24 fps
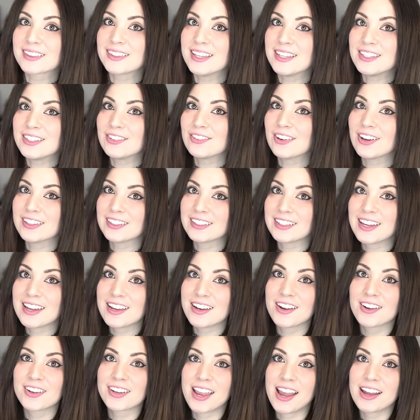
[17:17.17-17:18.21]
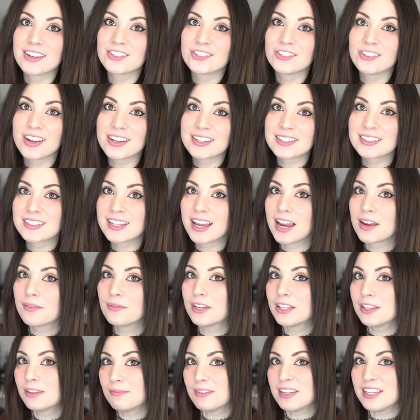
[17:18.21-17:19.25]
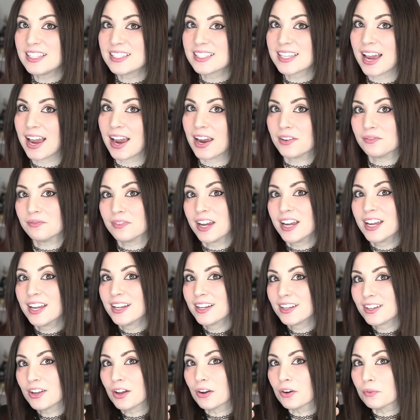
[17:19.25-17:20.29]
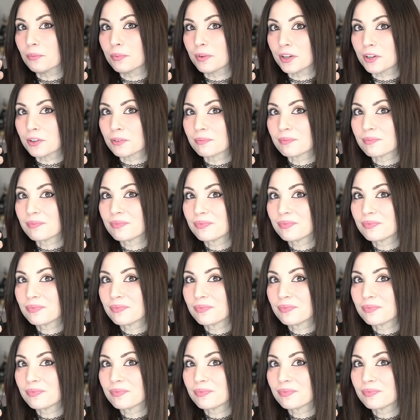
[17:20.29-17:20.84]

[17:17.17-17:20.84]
Thank you all again. I'll catch you next time. And in the meantime, go boom.